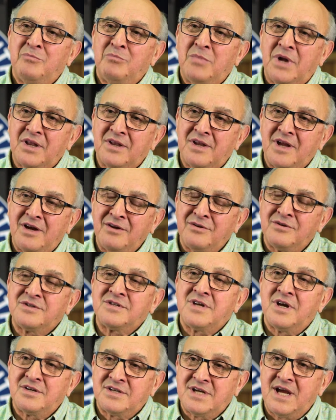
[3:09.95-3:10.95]
but they
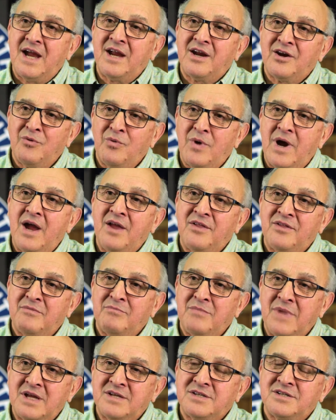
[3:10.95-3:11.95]
also take away the
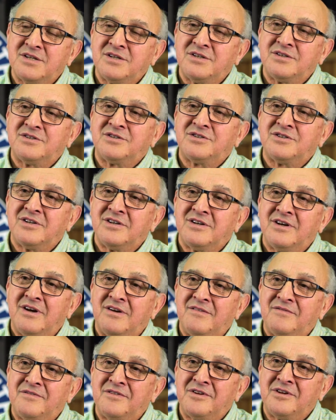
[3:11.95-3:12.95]
message
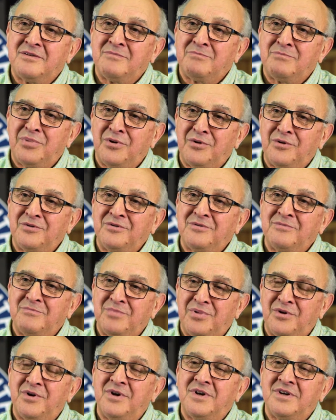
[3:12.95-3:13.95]
of the important
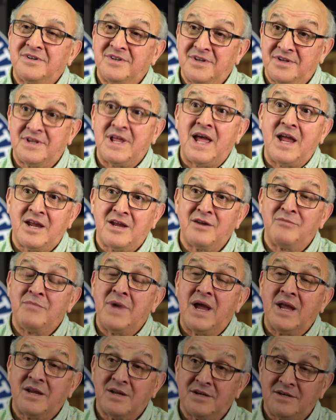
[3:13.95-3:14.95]
point that they can
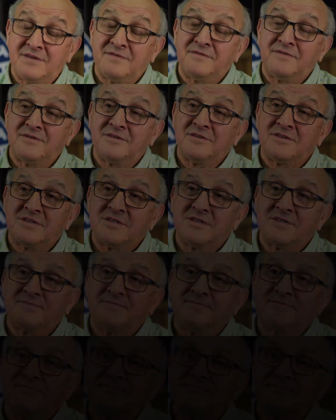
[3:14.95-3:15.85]
make a difference.